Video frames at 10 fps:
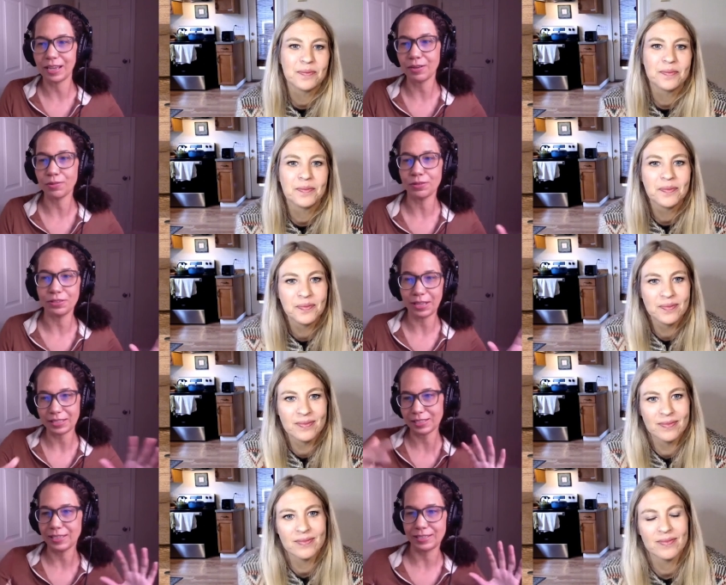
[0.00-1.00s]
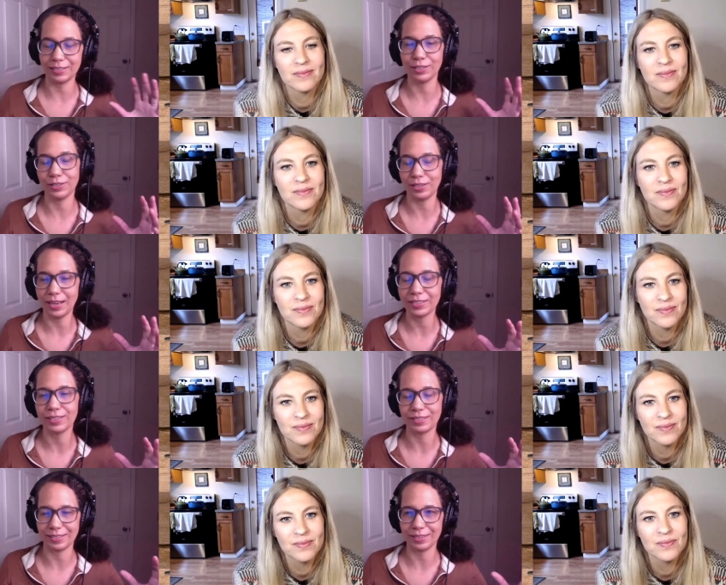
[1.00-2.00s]
Speaker 1: that will that's lead us to the
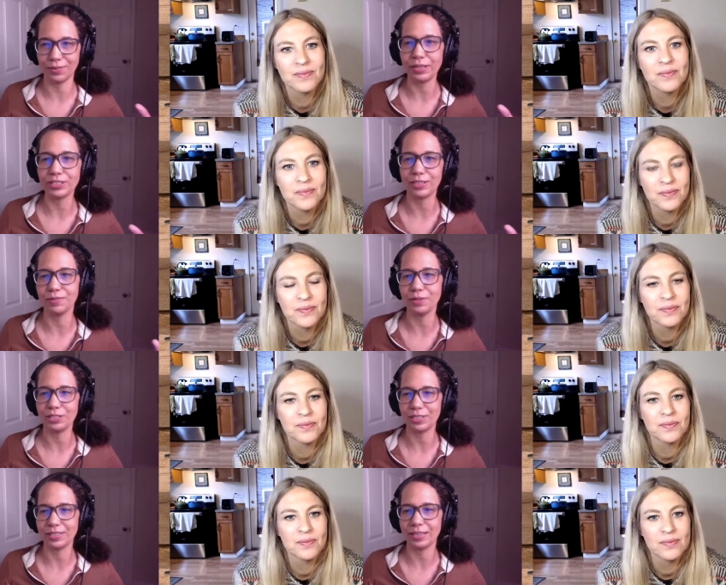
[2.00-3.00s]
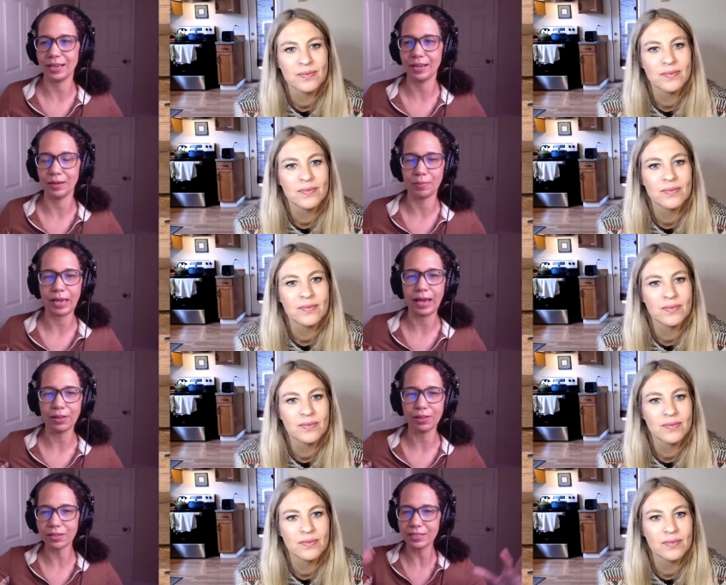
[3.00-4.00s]
next question, which is um,
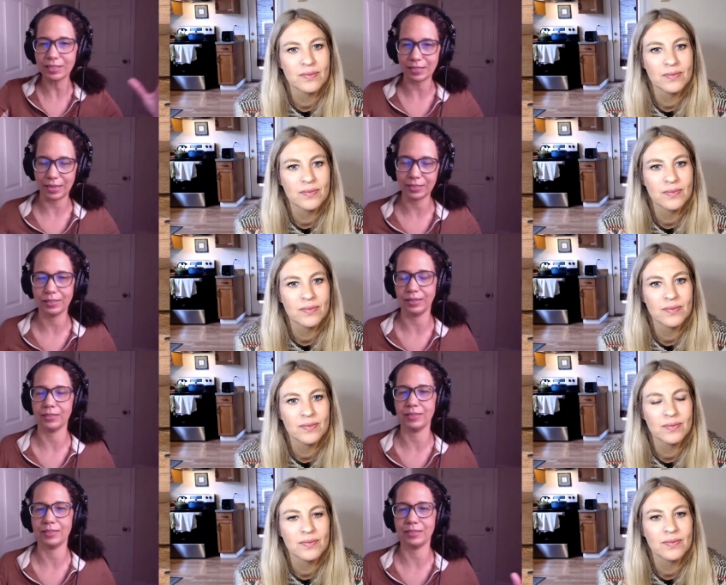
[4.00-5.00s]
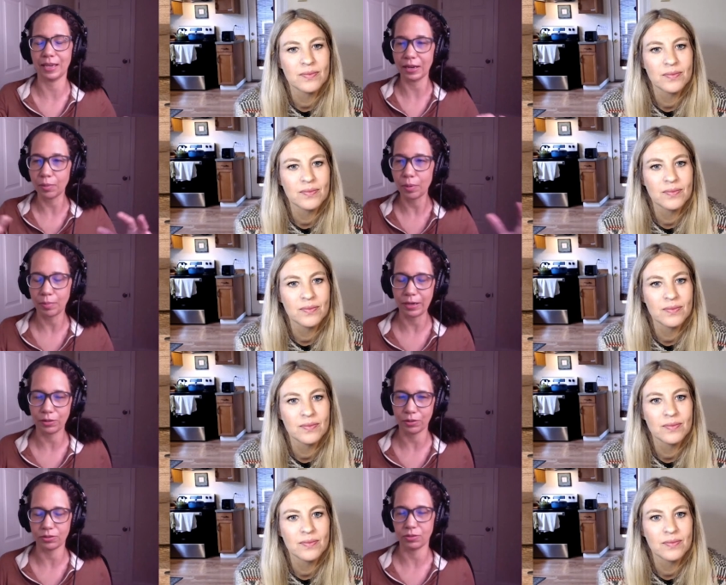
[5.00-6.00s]
how long does it take to like set up a
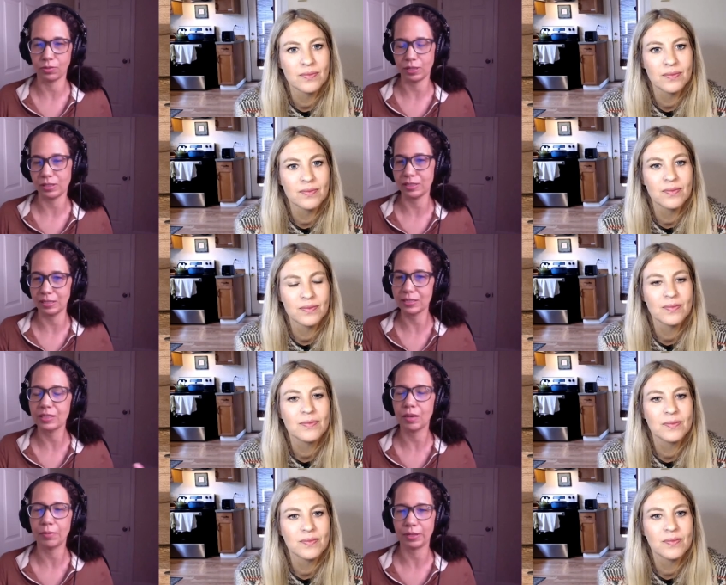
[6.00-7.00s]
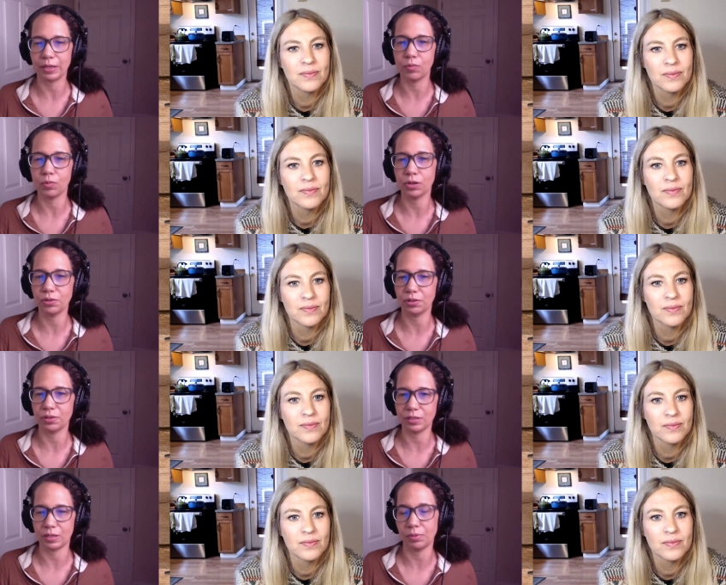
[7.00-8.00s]
microgreen system and like what are the
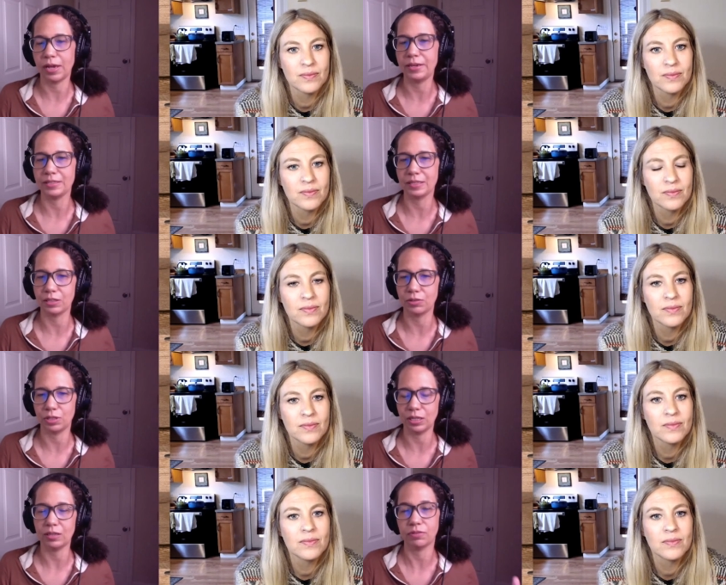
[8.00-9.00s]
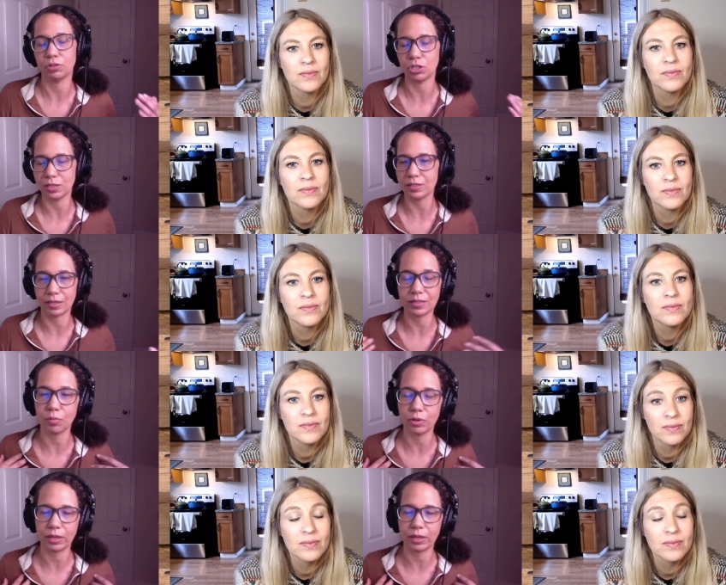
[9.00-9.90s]
supplies that you need if you're just like someone